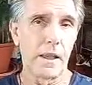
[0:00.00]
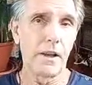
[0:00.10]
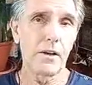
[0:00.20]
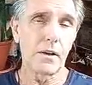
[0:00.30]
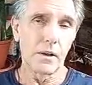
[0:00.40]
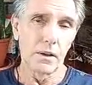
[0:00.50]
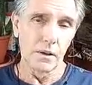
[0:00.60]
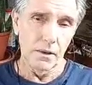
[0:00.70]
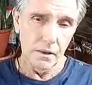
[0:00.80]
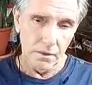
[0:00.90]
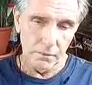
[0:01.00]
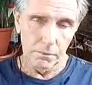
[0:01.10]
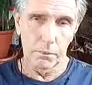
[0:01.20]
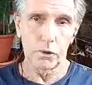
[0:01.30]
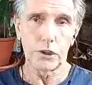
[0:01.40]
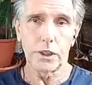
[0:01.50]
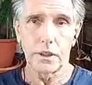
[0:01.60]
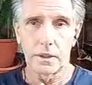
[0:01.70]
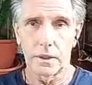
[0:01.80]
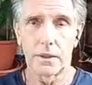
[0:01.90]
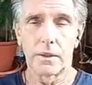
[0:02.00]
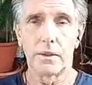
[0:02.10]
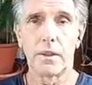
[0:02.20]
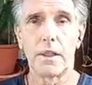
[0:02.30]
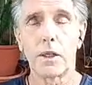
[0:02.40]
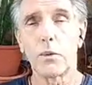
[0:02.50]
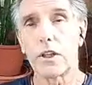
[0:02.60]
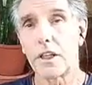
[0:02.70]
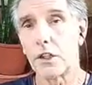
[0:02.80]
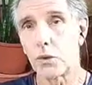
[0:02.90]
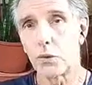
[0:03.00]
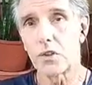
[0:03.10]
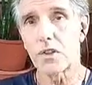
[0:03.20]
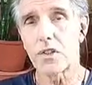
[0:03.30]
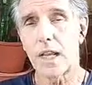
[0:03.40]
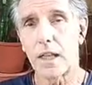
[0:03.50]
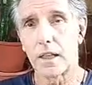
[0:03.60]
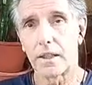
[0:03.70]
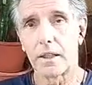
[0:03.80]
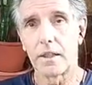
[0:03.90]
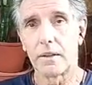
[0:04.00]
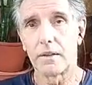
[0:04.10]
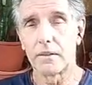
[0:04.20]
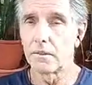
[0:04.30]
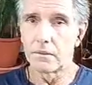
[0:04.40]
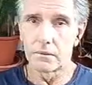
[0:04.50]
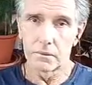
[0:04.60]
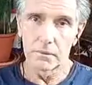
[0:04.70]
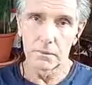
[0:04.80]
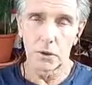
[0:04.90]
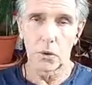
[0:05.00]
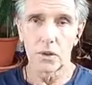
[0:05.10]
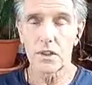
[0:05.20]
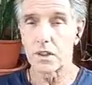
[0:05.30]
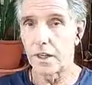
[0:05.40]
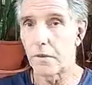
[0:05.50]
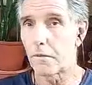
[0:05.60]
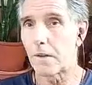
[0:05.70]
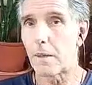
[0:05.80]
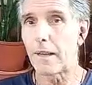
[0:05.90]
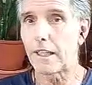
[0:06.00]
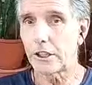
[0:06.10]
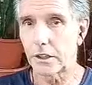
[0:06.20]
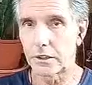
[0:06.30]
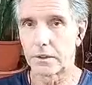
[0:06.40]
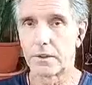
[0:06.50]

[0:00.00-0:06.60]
and pushing the liquid into the cell. We call this inflammation.